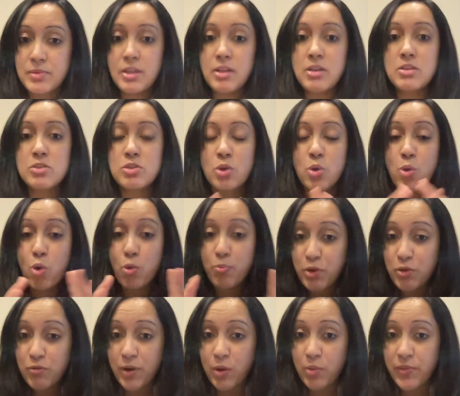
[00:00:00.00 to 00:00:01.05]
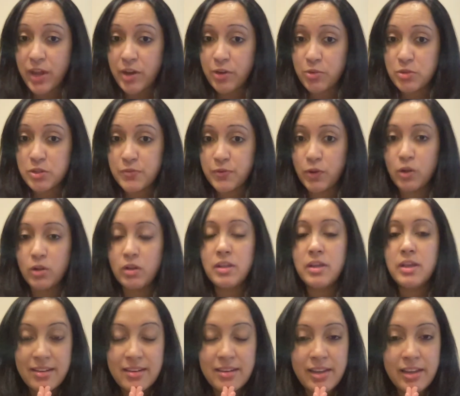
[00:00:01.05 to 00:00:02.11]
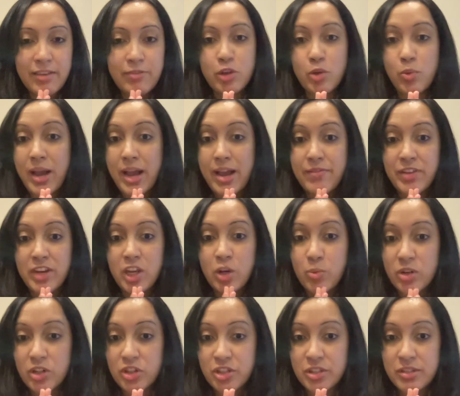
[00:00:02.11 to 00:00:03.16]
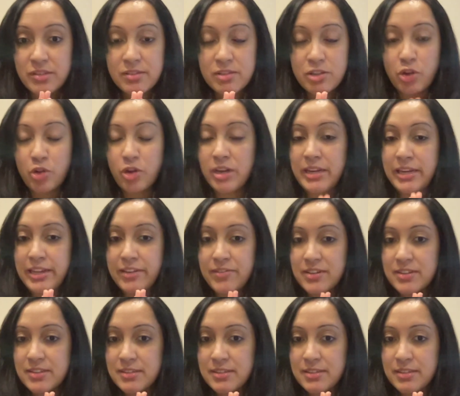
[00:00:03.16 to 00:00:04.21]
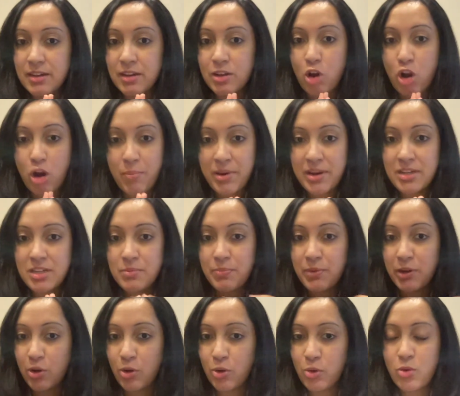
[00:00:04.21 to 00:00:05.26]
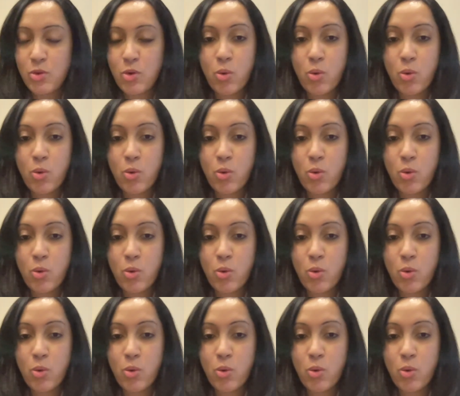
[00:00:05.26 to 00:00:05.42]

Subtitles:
So hope you found that useful. And if you have any questions, you could leave us a comment below,